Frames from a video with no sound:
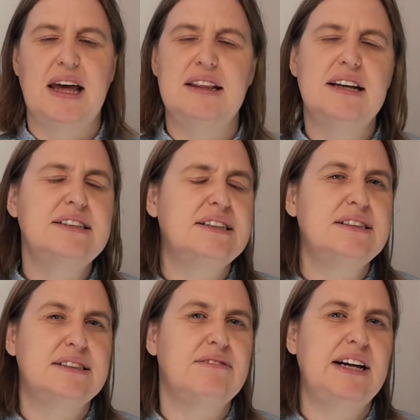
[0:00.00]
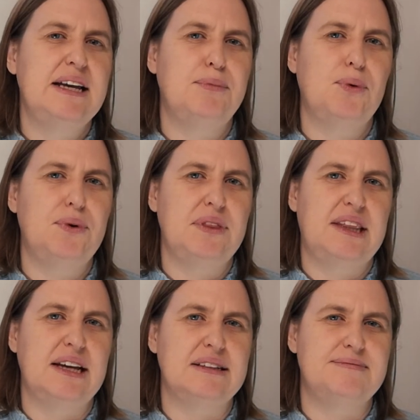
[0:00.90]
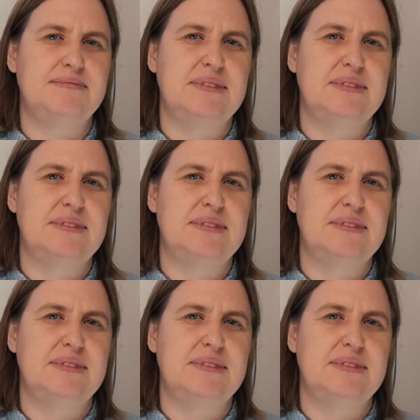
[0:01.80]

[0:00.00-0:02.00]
And this is a really important thing.